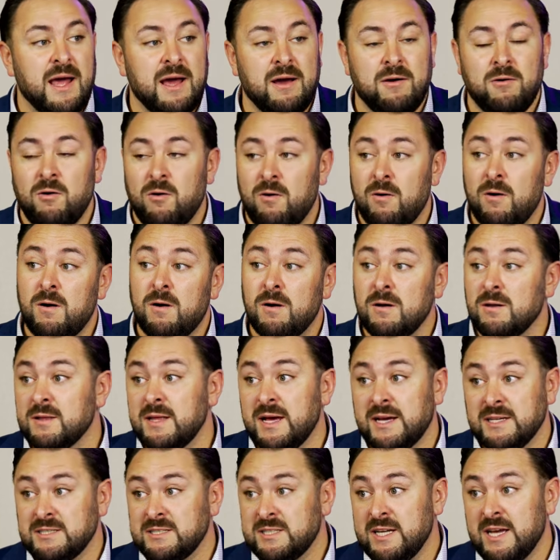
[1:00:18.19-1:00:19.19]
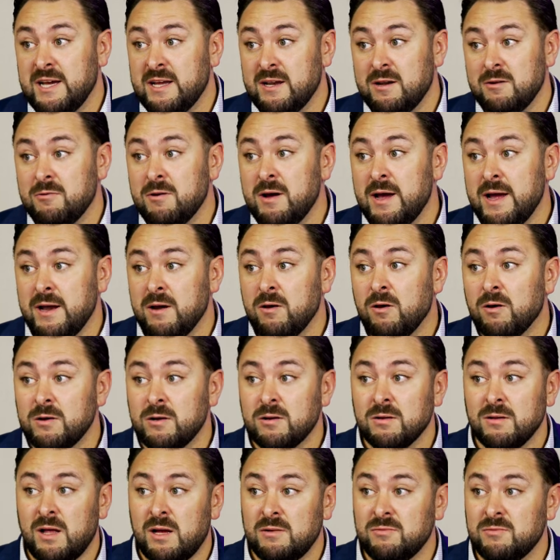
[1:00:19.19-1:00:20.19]
Now, all that's taken away, and all
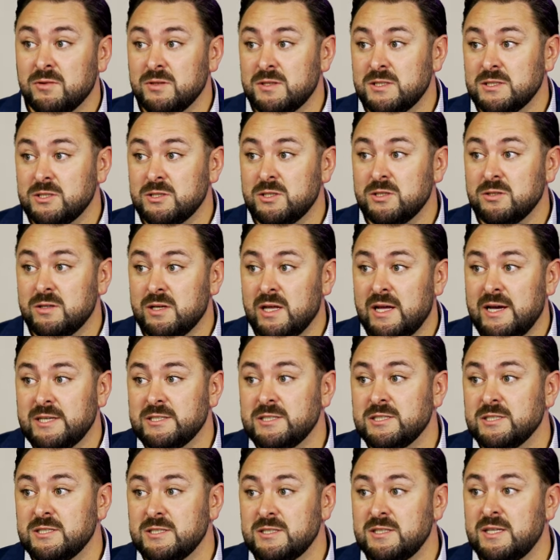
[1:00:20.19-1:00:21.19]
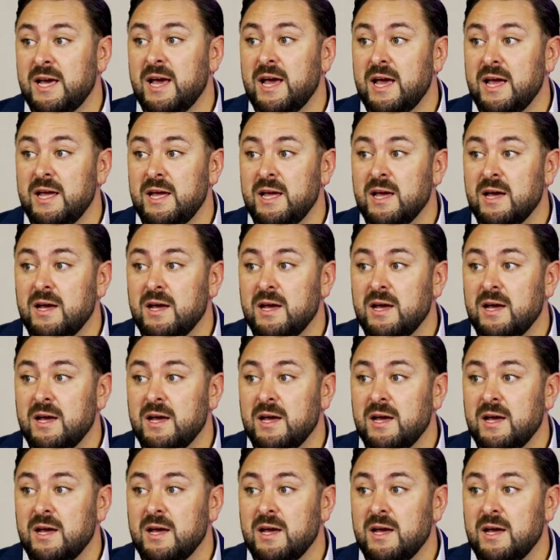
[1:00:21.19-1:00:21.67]
you're left with is two classes a day.